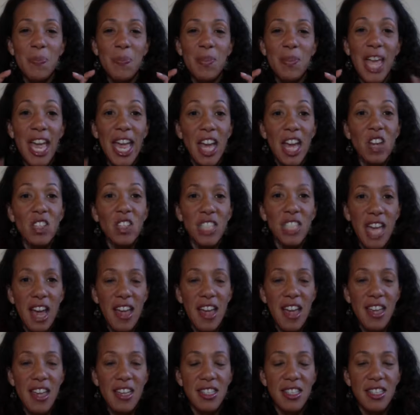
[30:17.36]

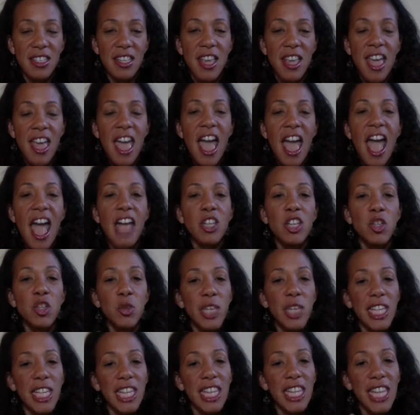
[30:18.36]
airtight, and you
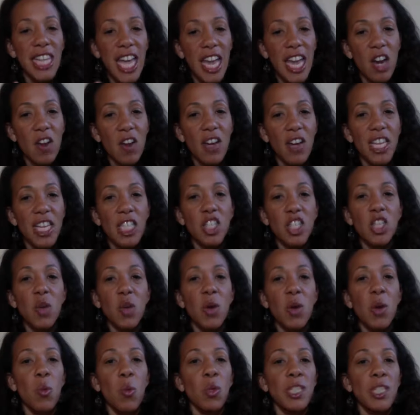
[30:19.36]
can layer it so
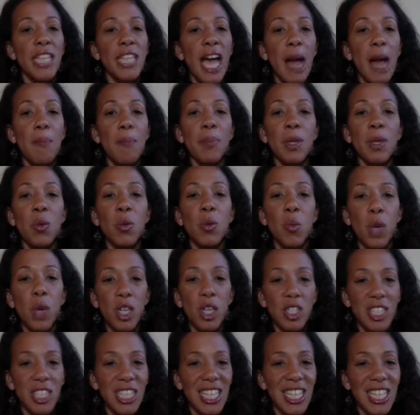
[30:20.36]
it will not be
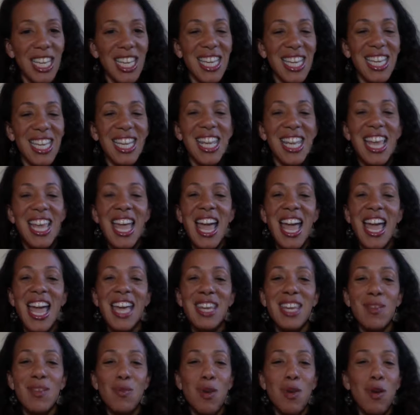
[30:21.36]
wilted
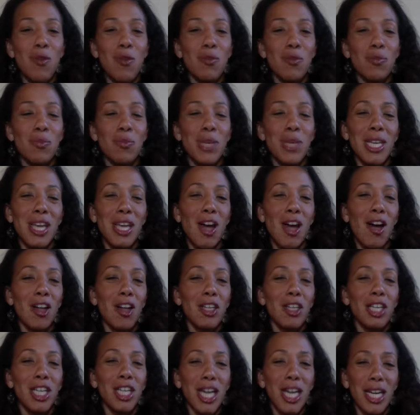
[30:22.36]
and it won't be
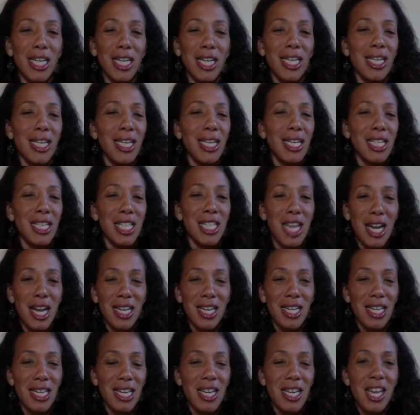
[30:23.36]
all gucky and
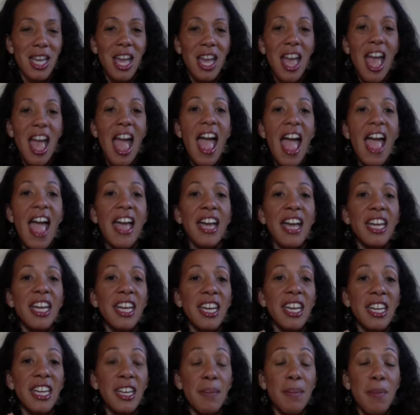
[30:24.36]
yucky. And
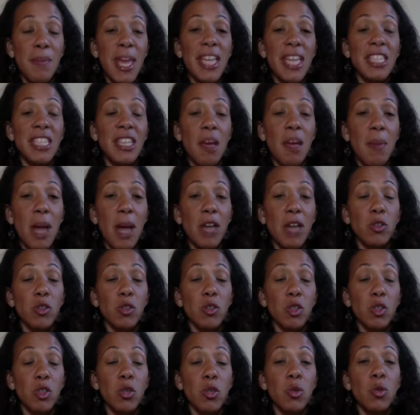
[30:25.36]
it makes about
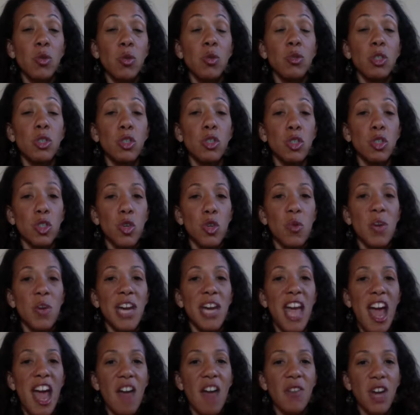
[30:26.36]
2 to
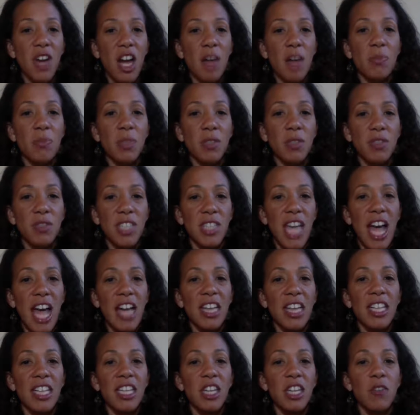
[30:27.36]
2.5 cups of
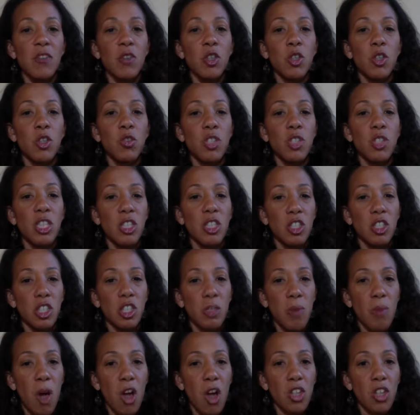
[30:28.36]
salad if you're using the
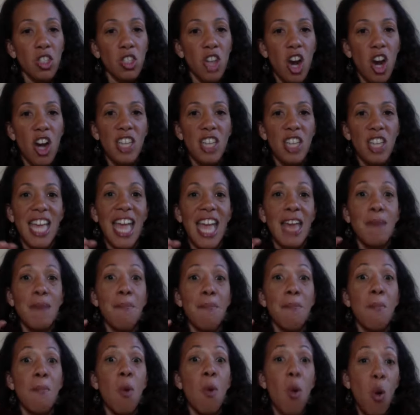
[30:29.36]
small jars,
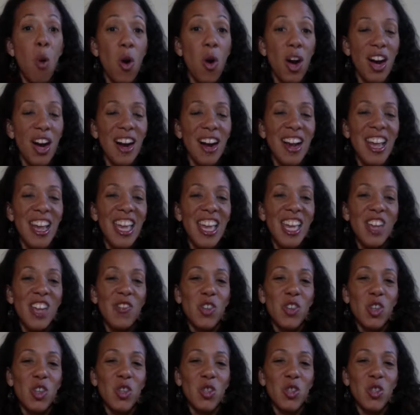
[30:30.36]
and more if
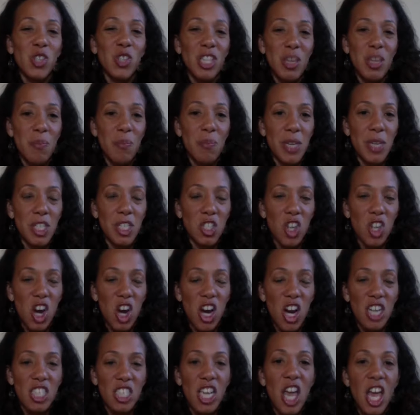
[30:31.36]
you're using the big
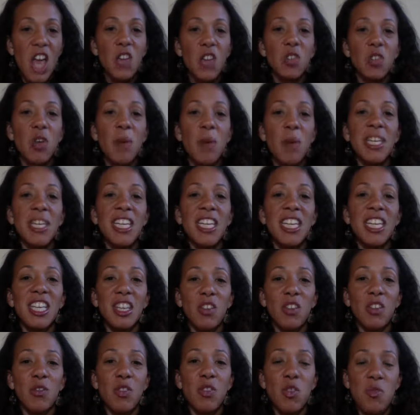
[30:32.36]
jars. So I'm going to
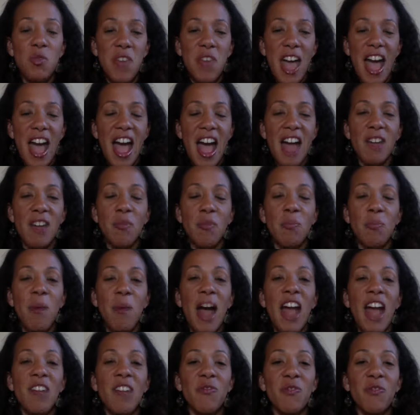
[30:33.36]
give you that,
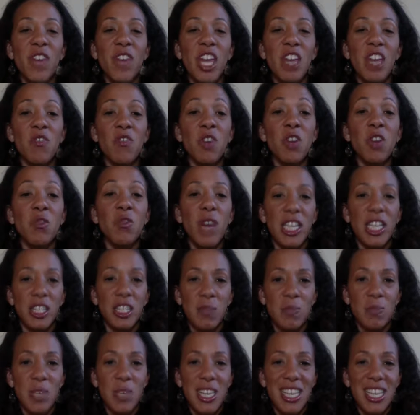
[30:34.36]
my favorite
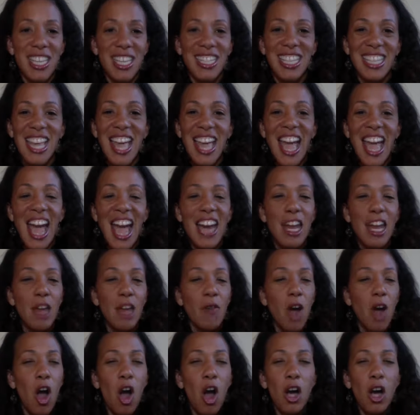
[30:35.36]
recipes, and I
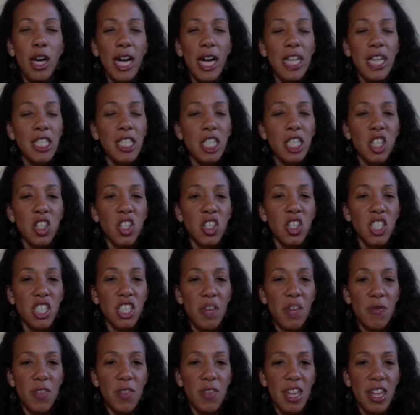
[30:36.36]
have all kinds of good
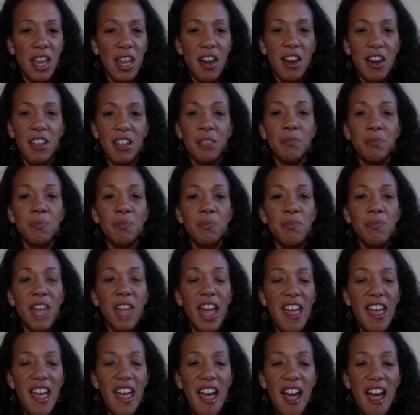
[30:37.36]
stuff in there.
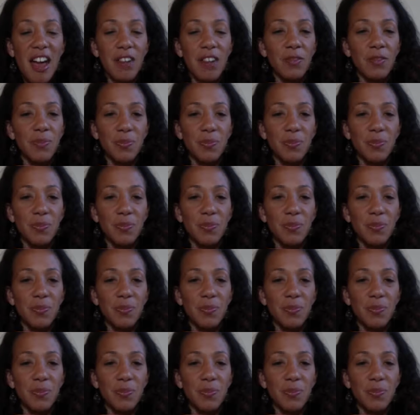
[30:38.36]
I have,